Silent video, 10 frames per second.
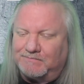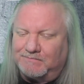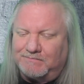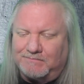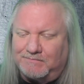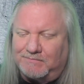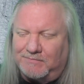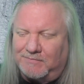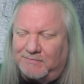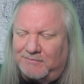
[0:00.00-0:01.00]
That's
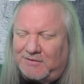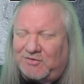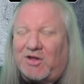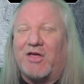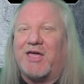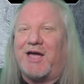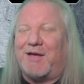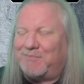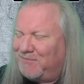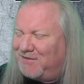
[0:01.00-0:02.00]
all I
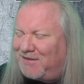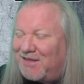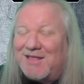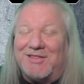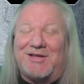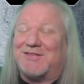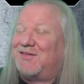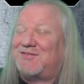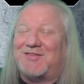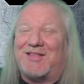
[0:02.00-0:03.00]
got. Look,
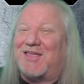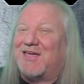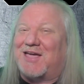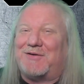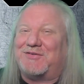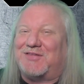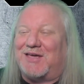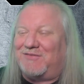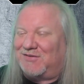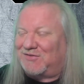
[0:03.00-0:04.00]
this is the link I was given,